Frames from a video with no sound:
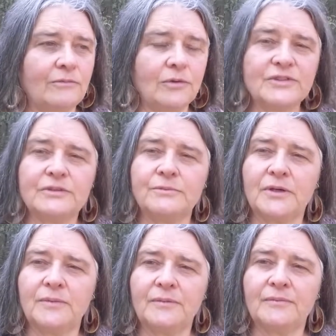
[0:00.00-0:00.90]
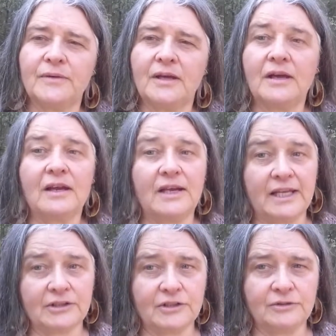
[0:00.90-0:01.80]
What was the problem?
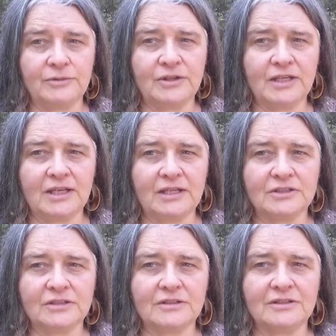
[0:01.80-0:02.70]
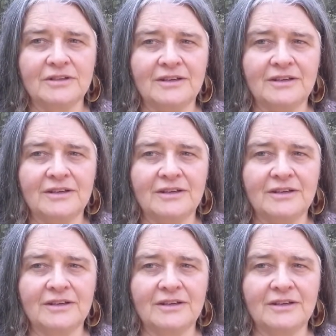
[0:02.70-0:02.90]
Lack of communication.